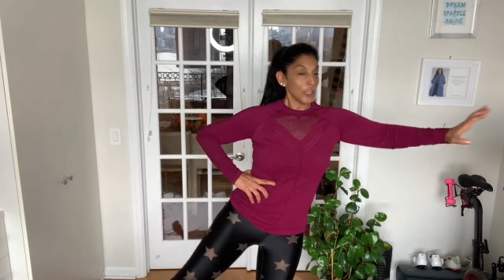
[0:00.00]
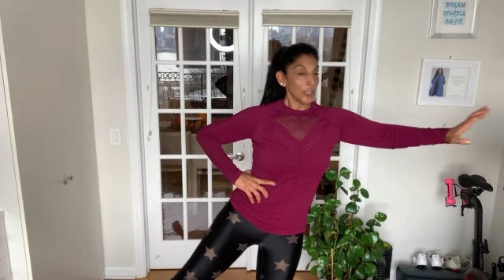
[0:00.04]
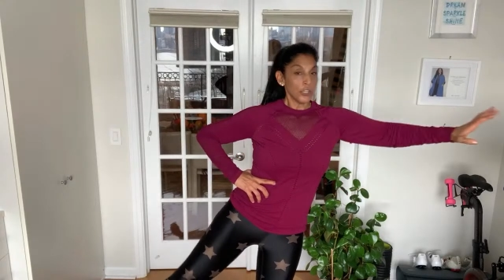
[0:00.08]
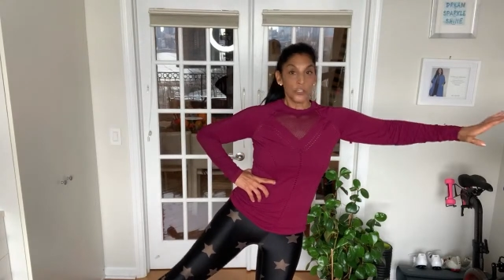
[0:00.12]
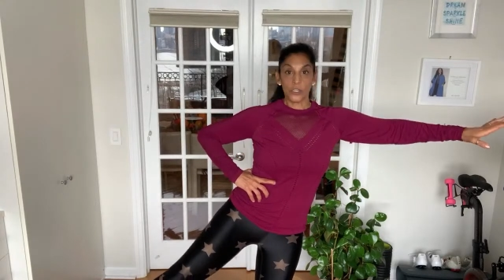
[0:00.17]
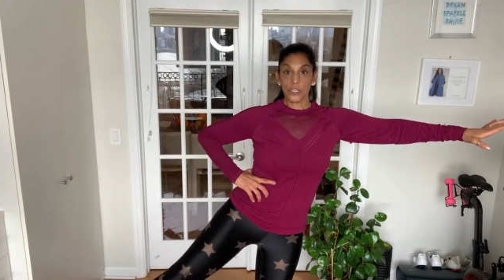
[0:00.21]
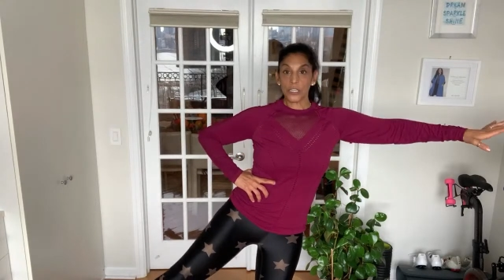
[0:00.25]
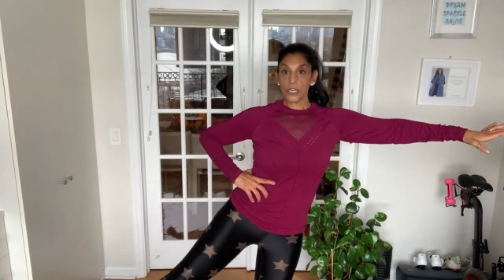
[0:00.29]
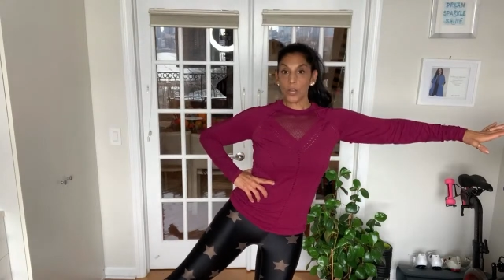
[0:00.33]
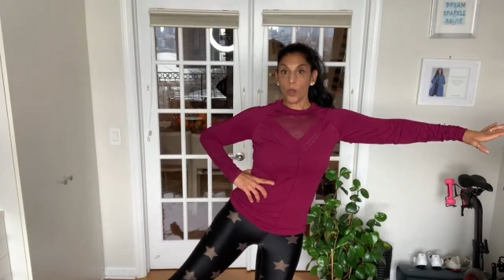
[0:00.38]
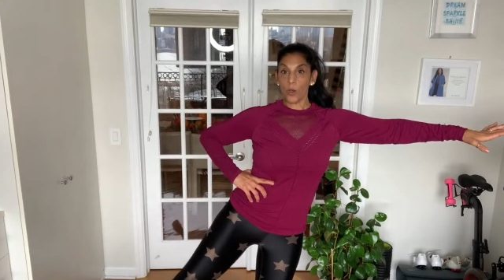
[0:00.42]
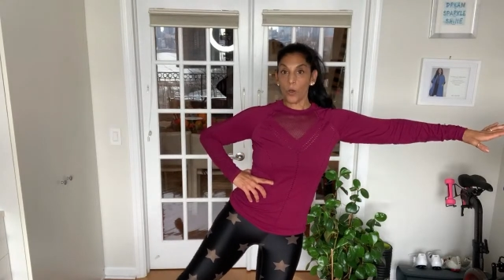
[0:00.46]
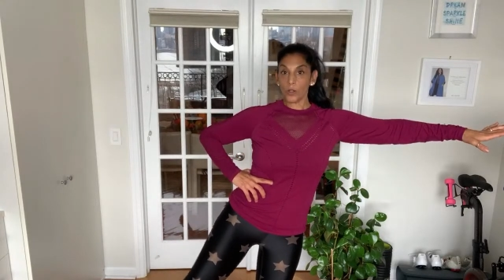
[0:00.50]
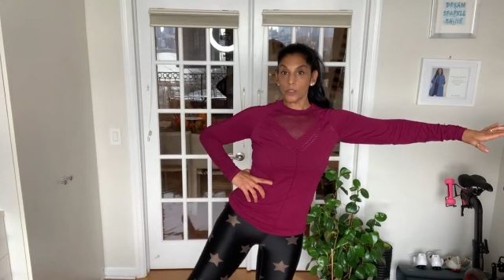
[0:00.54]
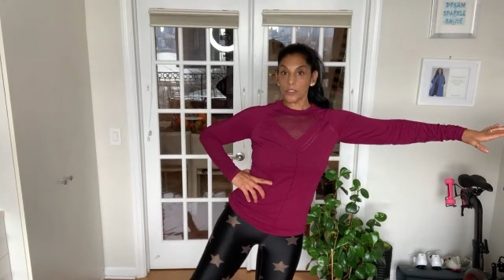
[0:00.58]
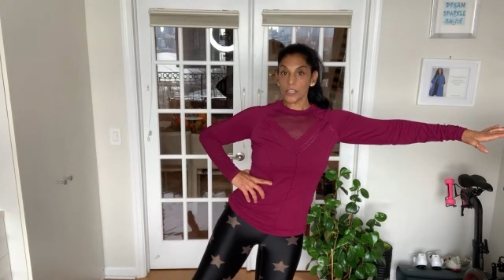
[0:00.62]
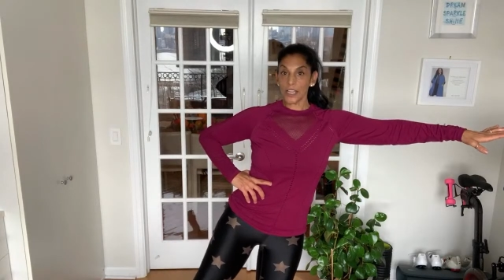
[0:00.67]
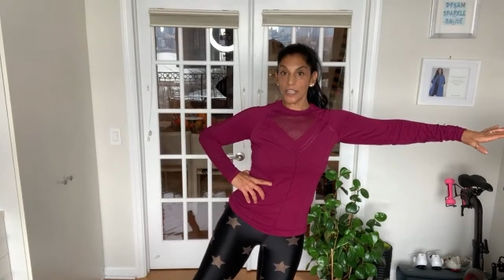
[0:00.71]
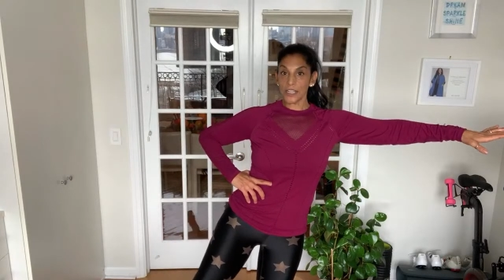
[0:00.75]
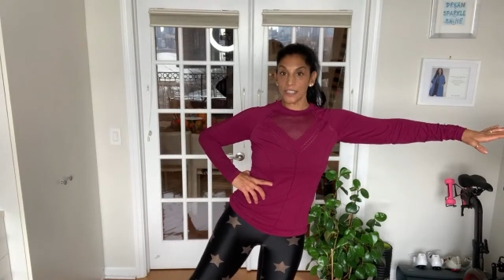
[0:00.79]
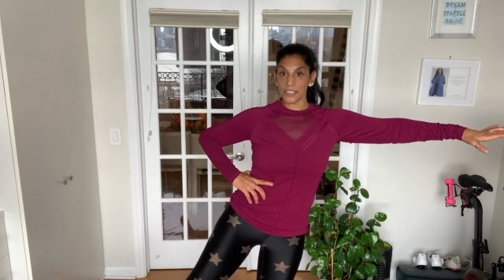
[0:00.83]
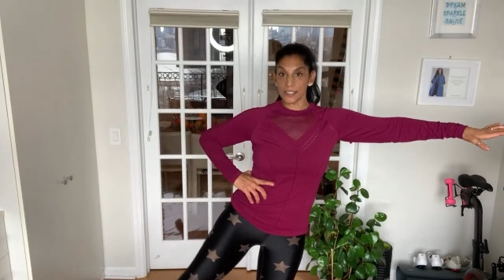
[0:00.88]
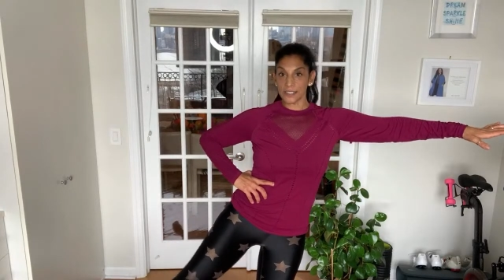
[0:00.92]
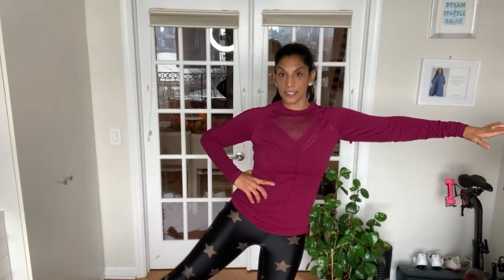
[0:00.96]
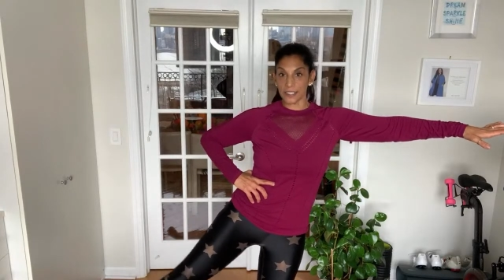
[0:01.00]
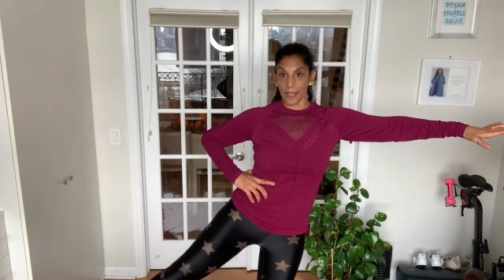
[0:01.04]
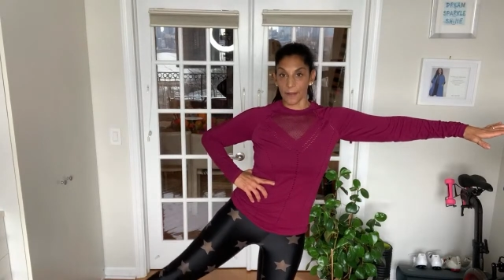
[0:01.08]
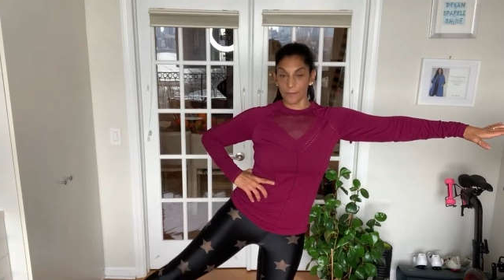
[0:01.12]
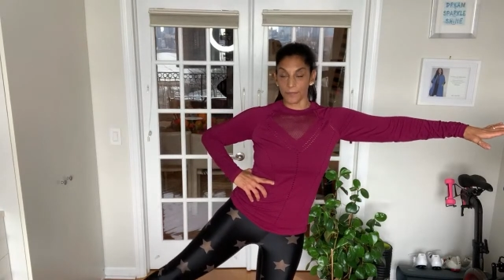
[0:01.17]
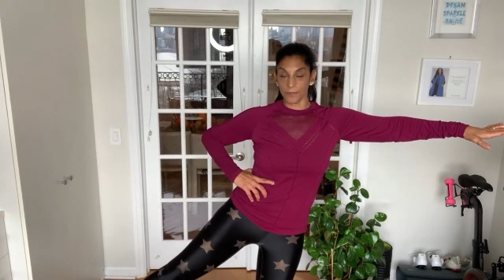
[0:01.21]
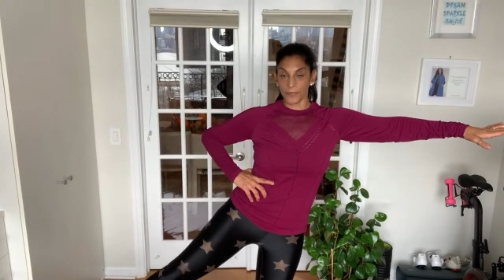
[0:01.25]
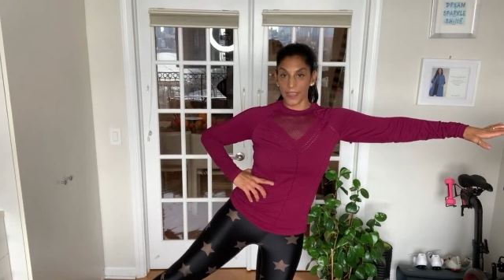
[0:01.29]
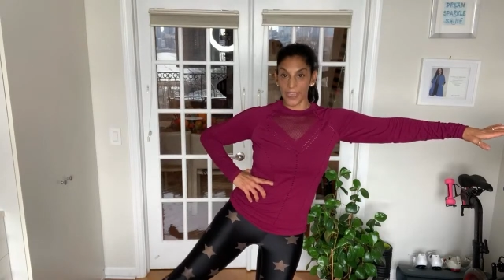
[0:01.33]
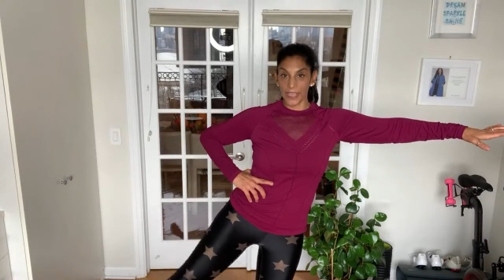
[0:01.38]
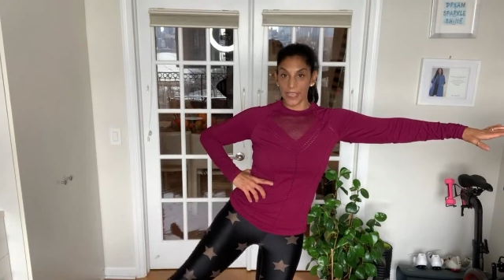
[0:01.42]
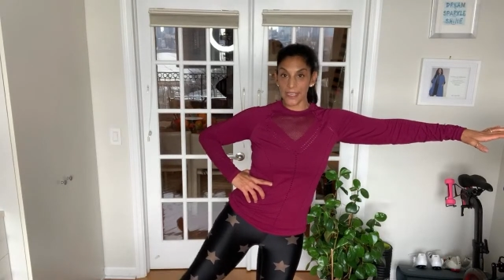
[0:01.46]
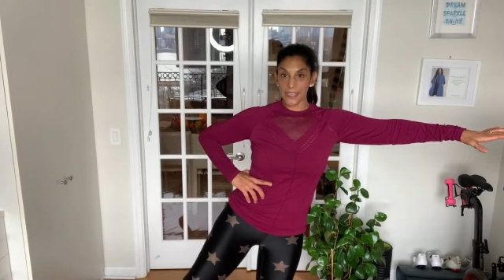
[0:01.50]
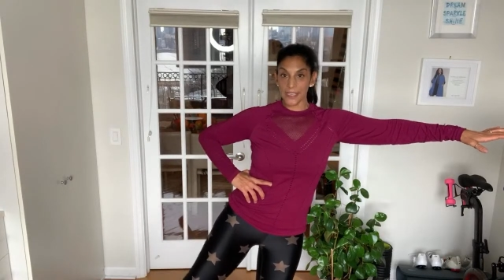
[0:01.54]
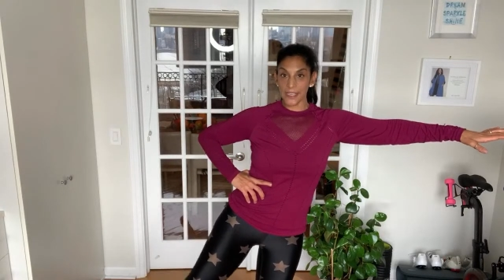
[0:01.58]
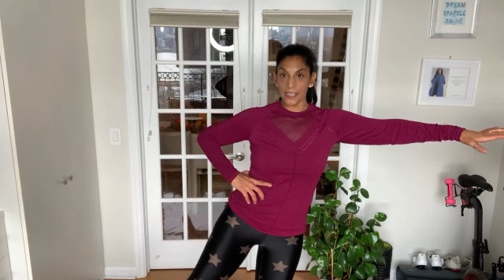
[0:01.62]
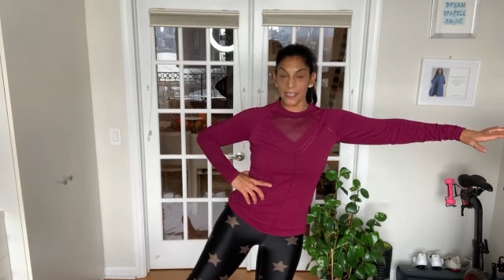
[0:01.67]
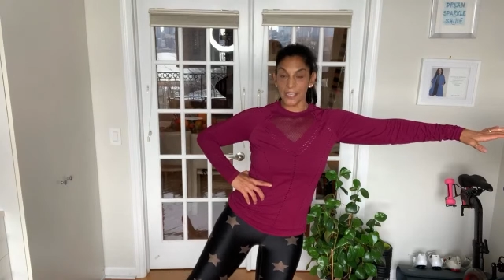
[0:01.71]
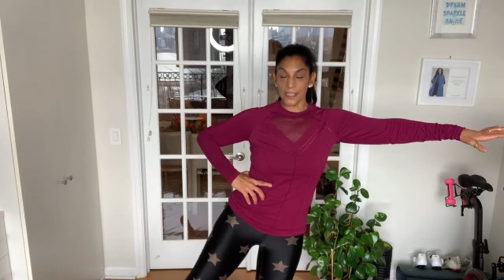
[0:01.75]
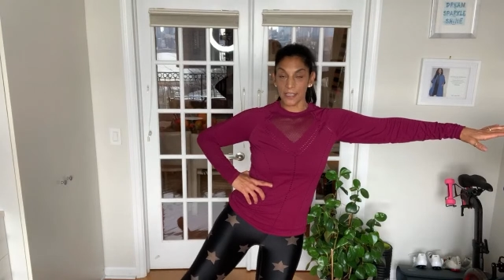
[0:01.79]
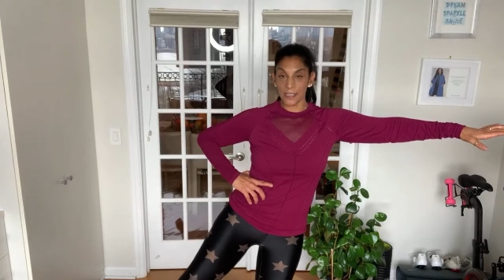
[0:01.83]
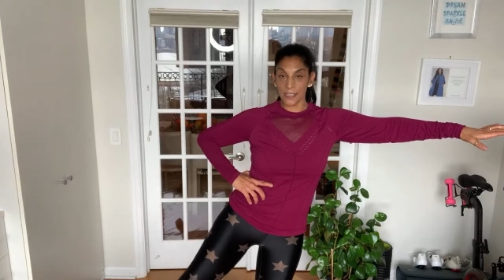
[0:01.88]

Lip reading: you can hold on to something